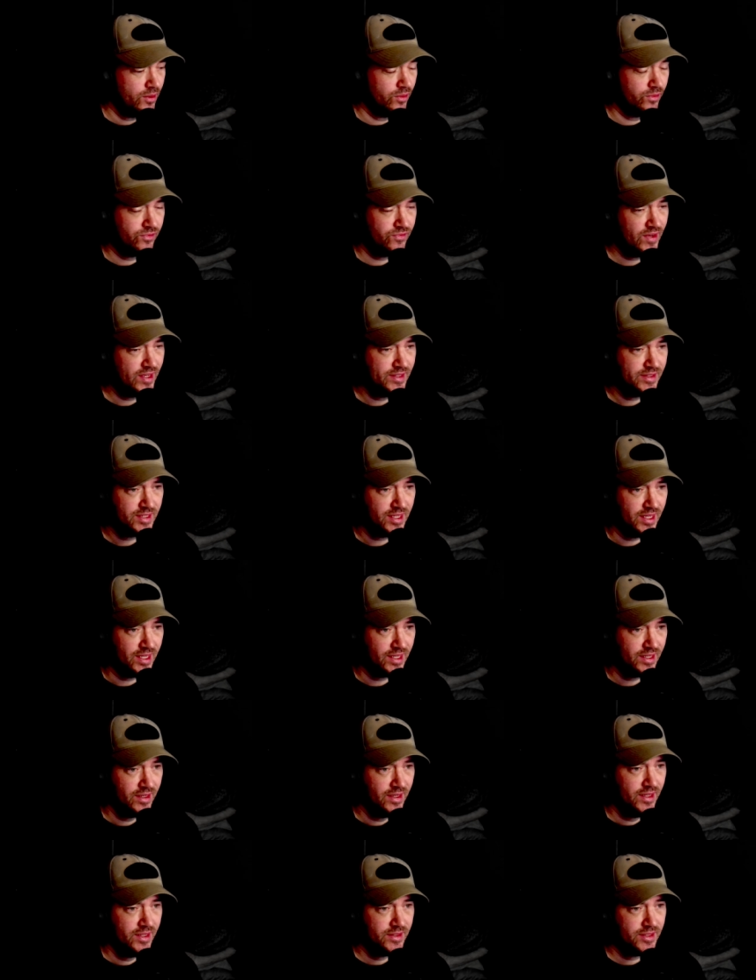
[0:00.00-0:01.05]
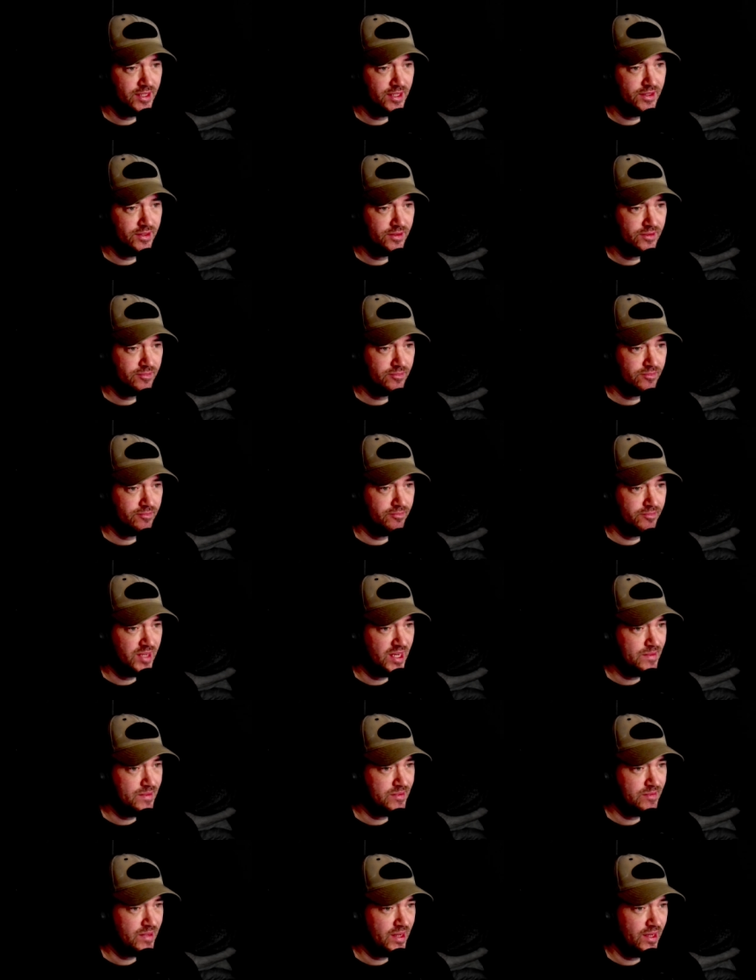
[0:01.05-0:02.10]
authentic than
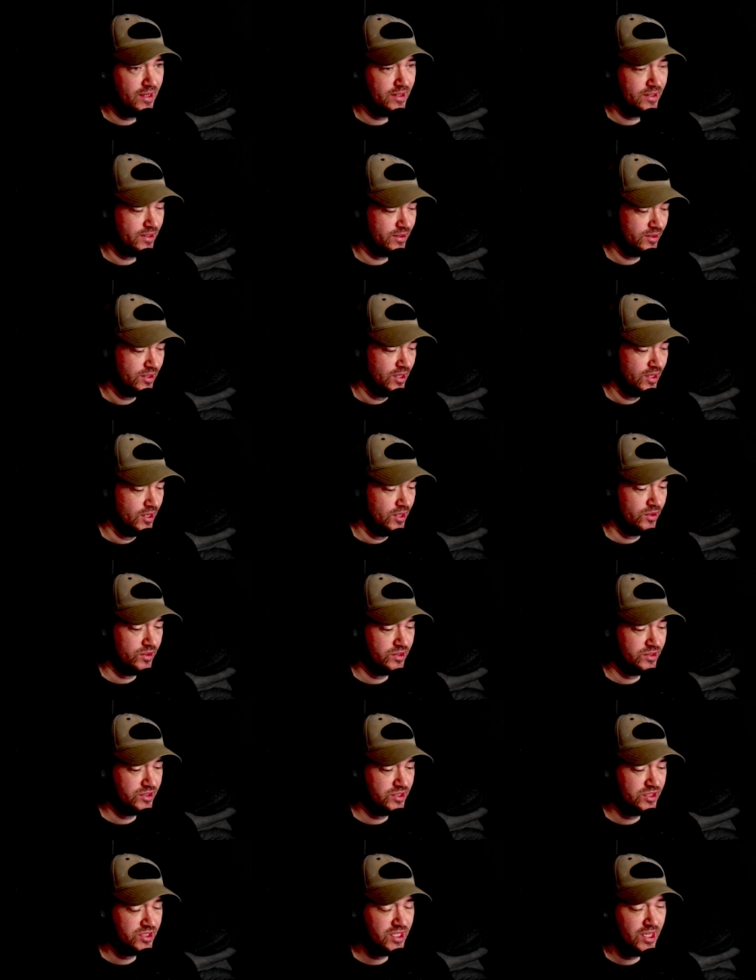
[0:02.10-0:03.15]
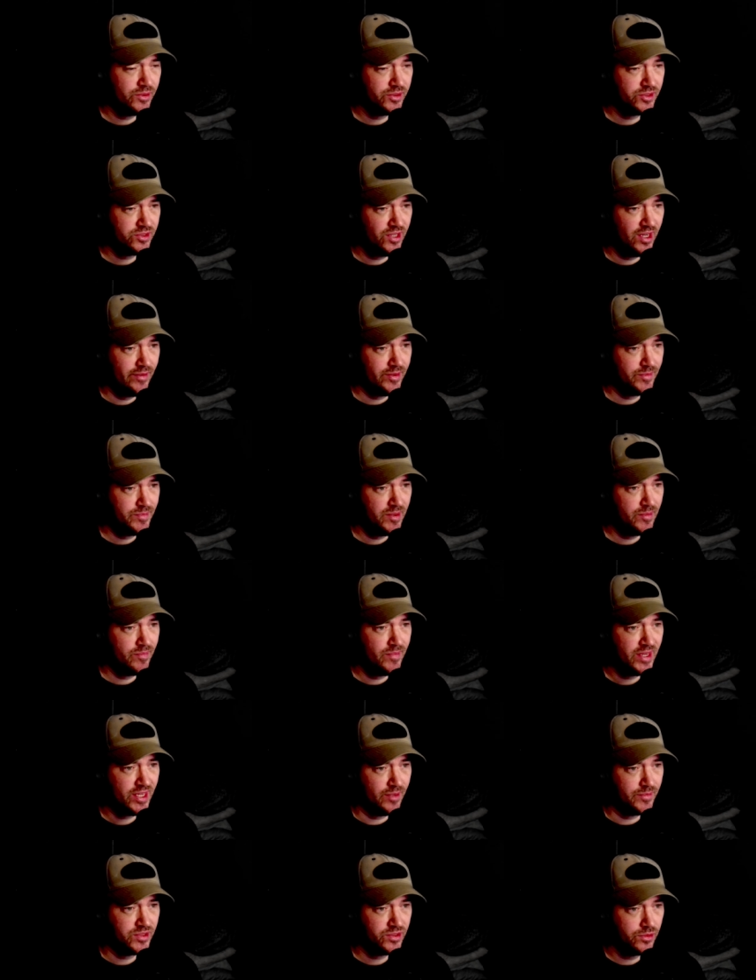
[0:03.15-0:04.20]
maybe, because you see all the time when
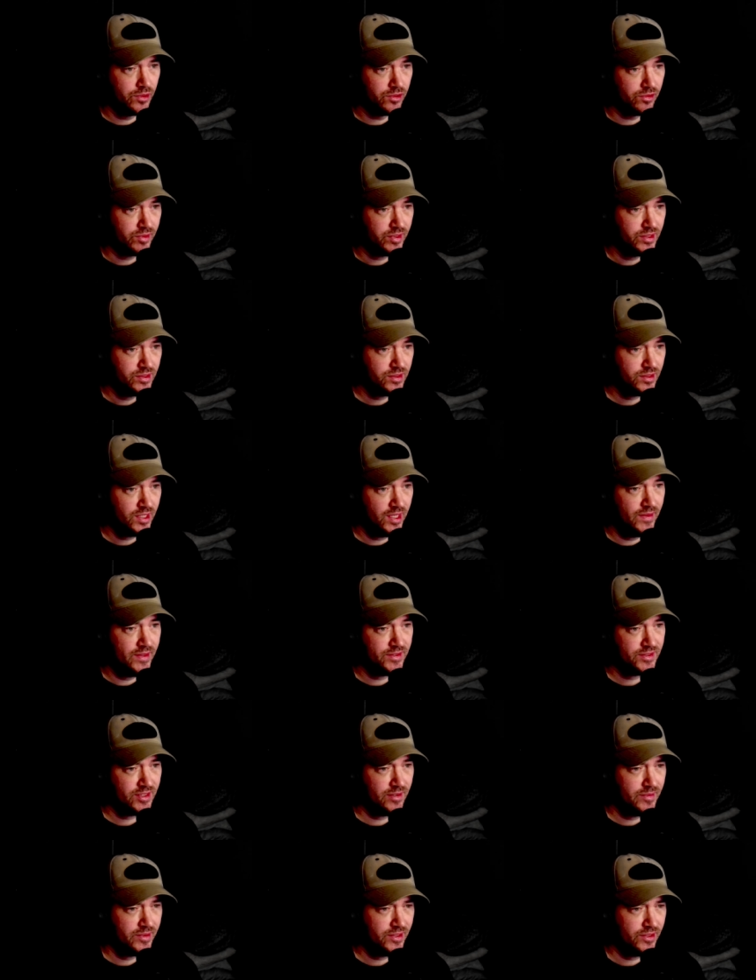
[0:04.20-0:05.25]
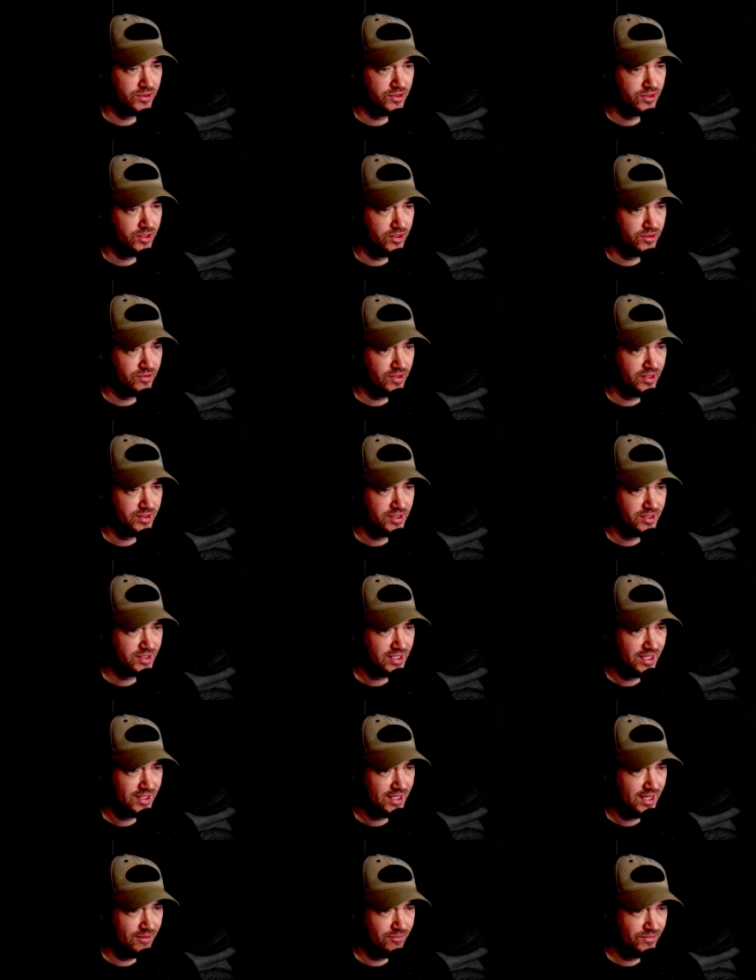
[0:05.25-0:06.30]
people make up stories and then someone else turns around and
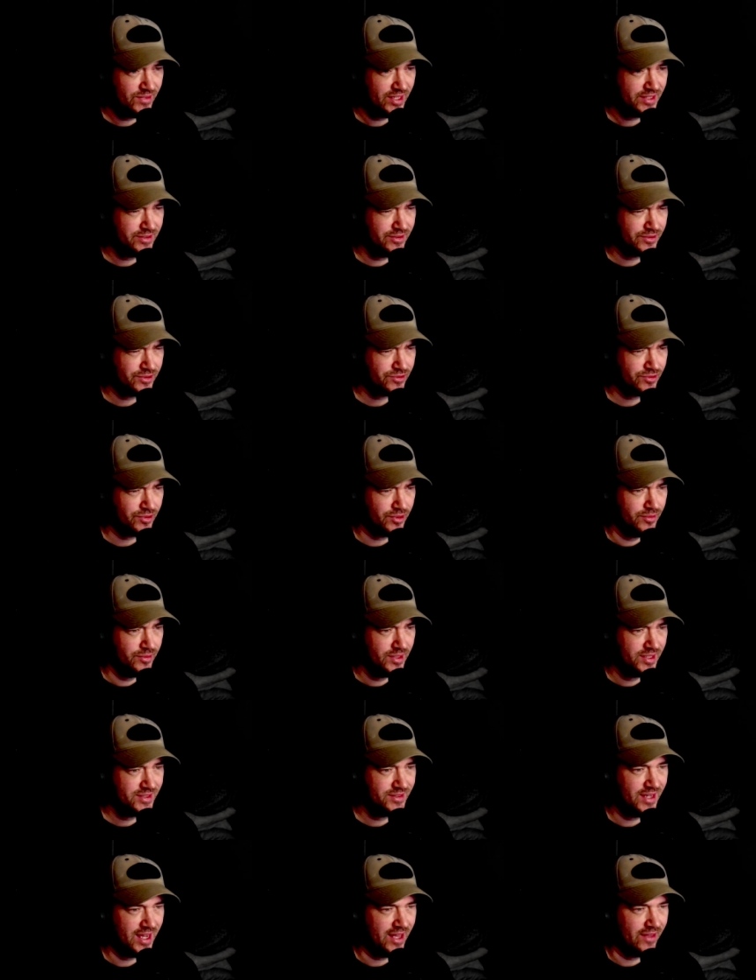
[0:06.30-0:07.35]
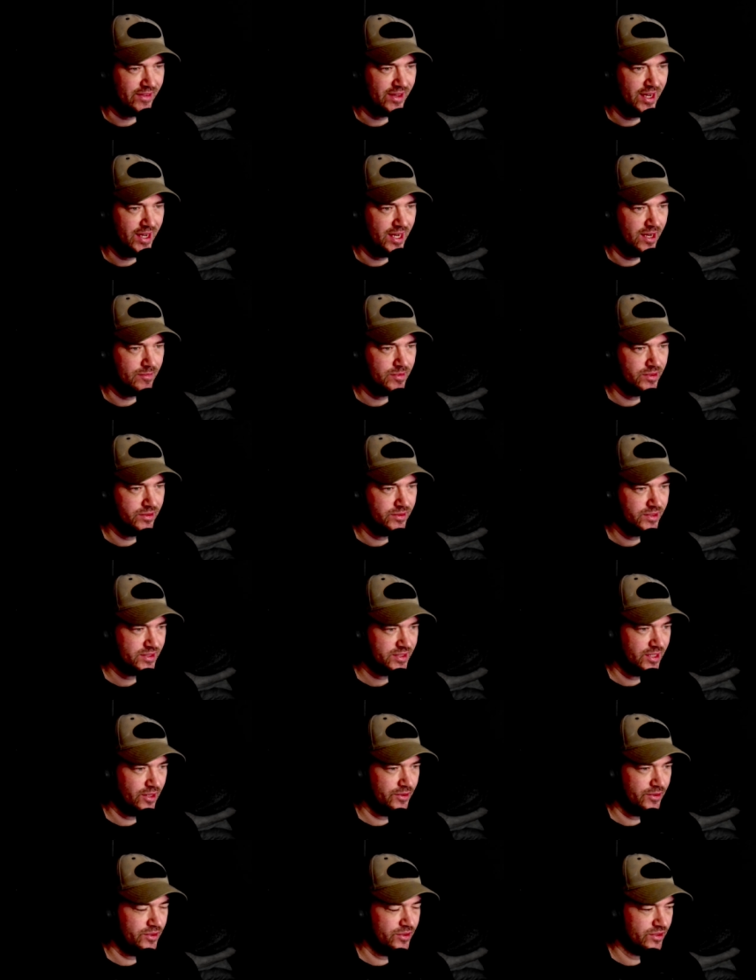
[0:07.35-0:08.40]
says, that, that's not true. That's not how that happened.
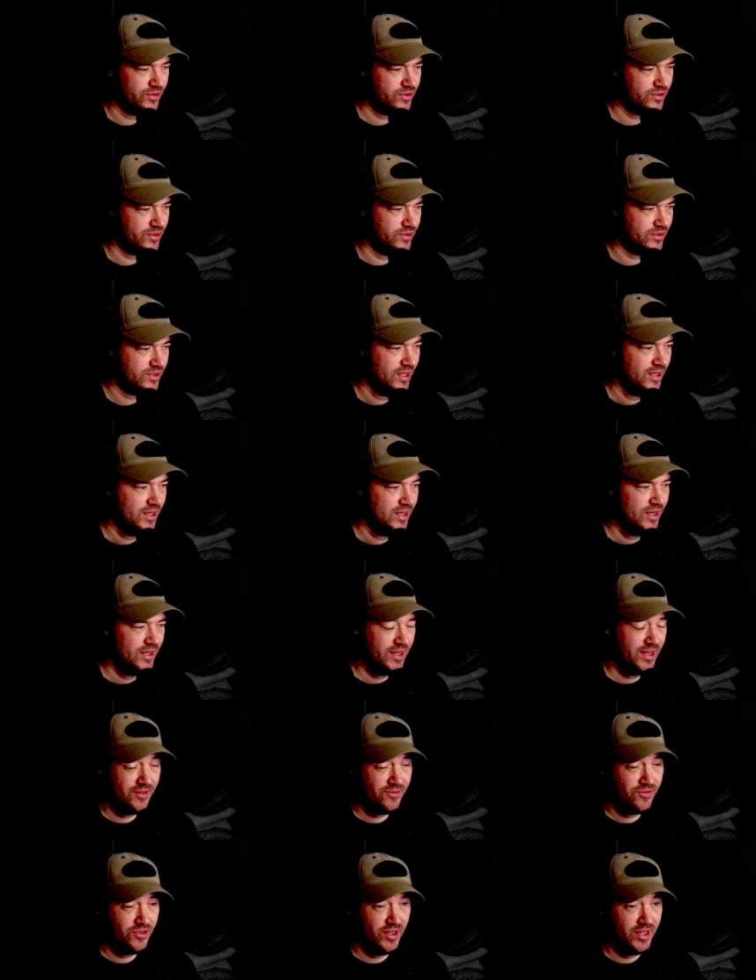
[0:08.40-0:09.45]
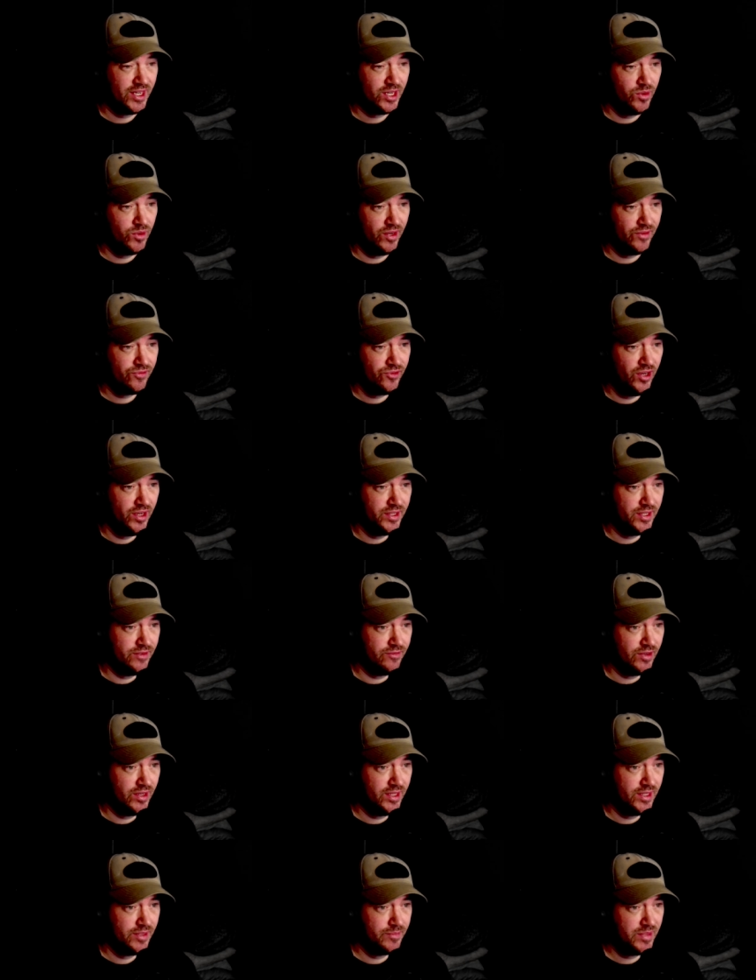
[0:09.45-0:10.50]
That's a load of nonsense. And I find that quite
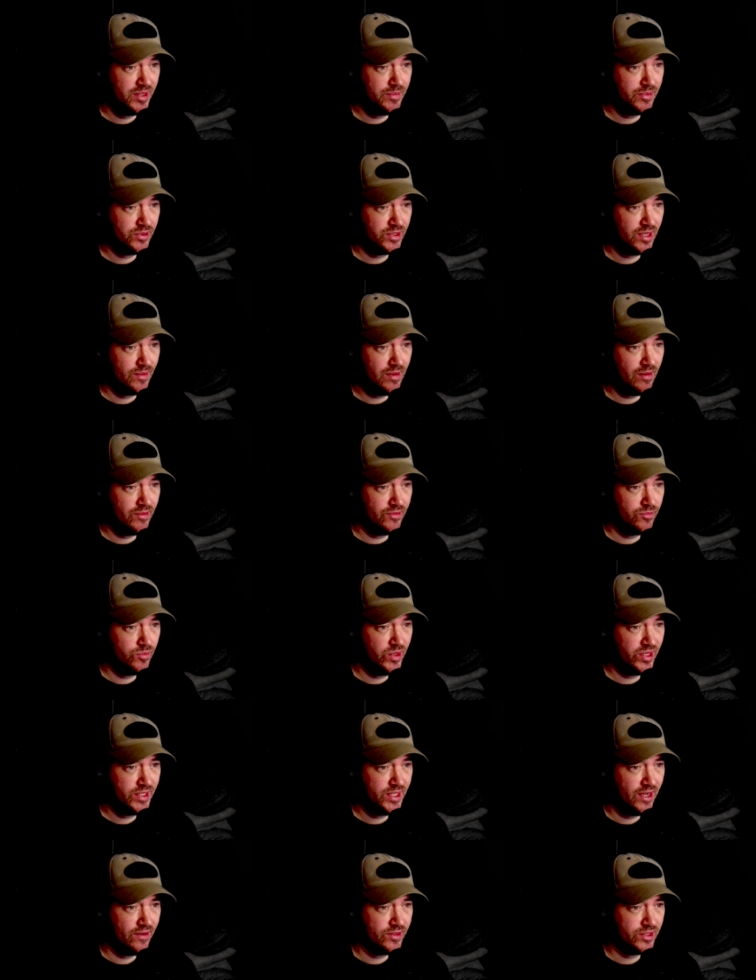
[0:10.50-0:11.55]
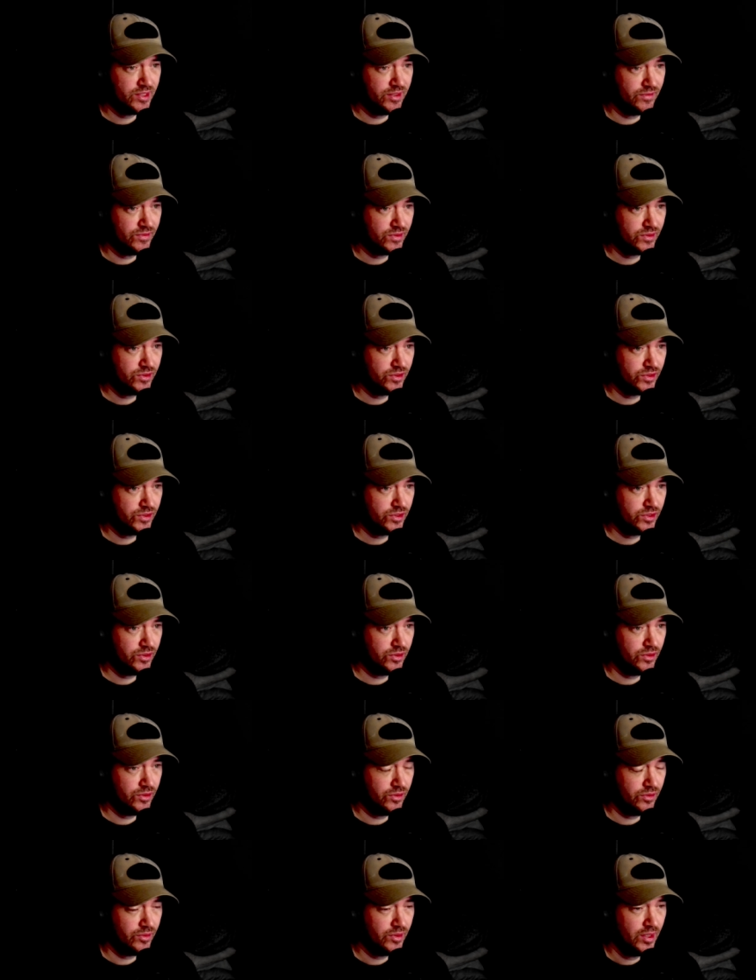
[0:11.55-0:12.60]
frightening, really, that people come up with weird narratives just
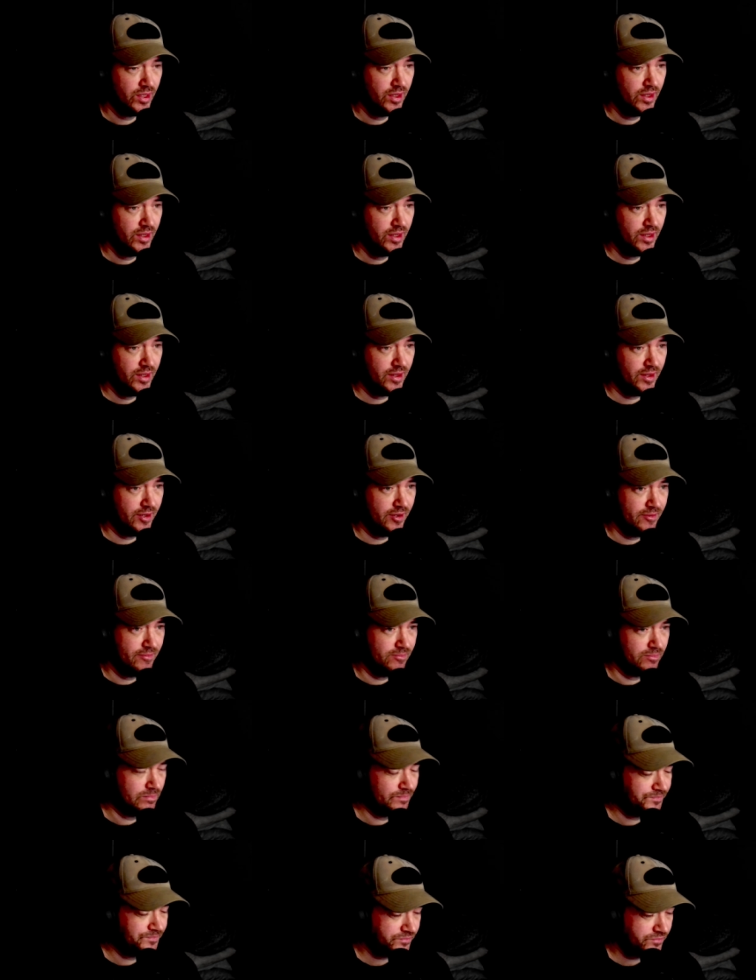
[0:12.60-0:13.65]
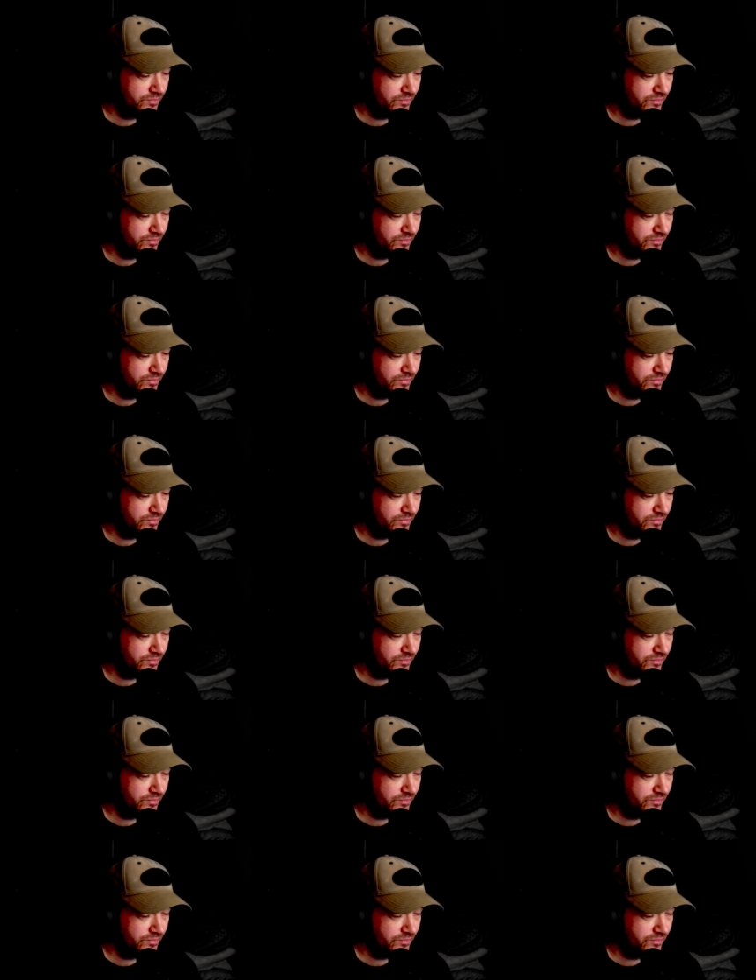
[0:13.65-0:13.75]
to um,